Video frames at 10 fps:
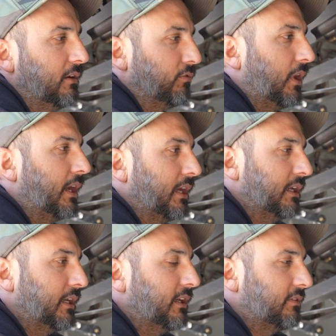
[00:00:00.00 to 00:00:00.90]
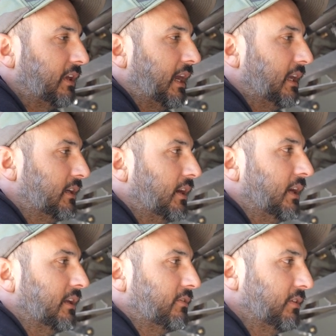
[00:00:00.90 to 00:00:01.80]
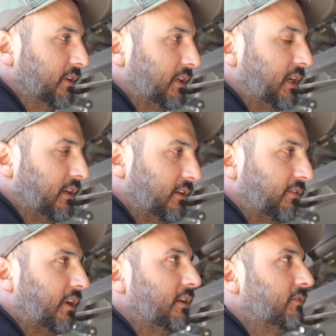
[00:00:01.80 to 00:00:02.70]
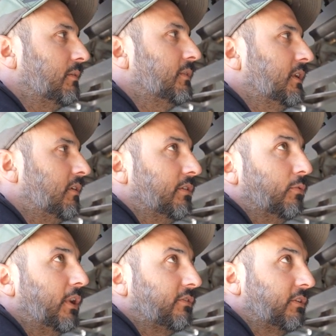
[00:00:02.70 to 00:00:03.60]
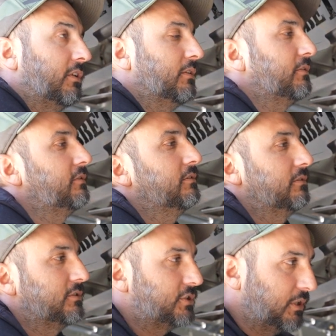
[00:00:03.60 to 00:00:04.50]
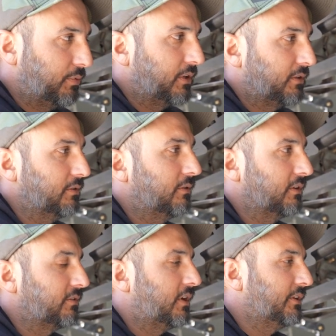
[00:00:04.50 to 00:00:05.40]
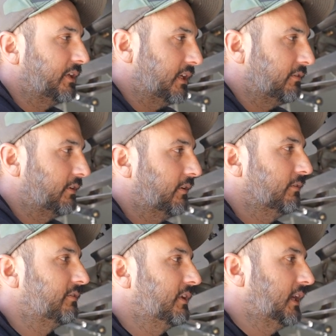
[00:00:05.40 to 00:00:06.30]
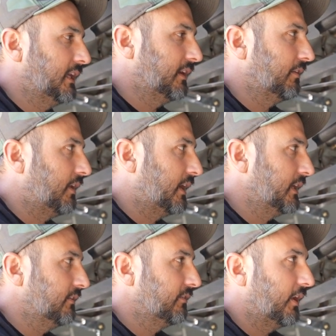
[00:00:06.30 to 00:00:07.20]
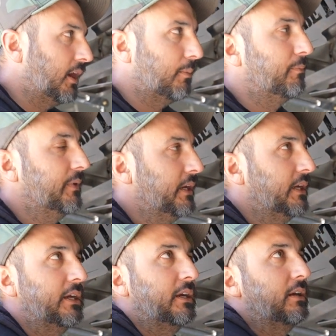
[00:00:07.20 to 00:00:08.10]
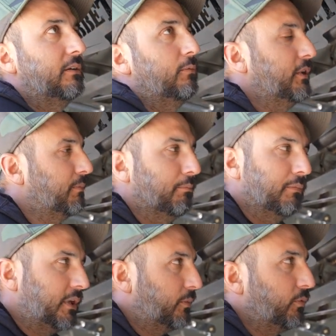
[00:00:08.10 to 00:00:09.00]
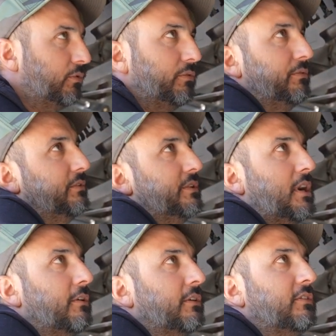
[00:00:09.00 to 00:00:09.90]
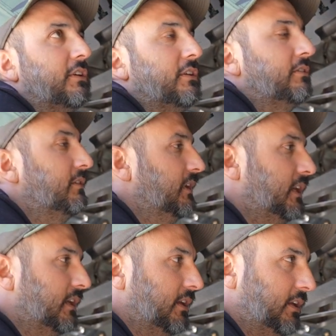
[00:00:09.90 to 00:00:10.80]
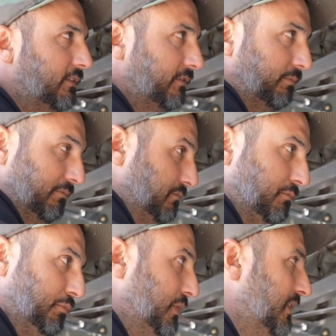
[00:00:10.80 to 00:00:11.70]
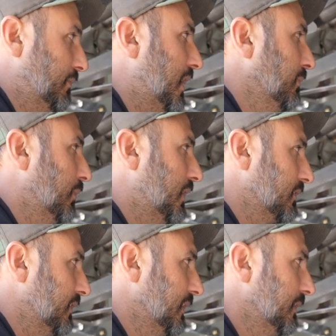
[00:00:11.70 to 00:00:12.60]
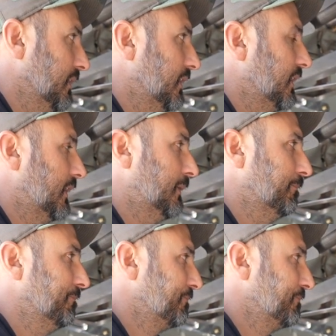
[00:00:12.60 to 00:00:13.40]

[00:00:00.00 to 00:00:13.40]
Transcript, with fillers: Ryan and his CAD guys can design something on the West Coast ship it to us on the East Coast, and it lines up with minimal tolerances. It has been mind-boggling. Um,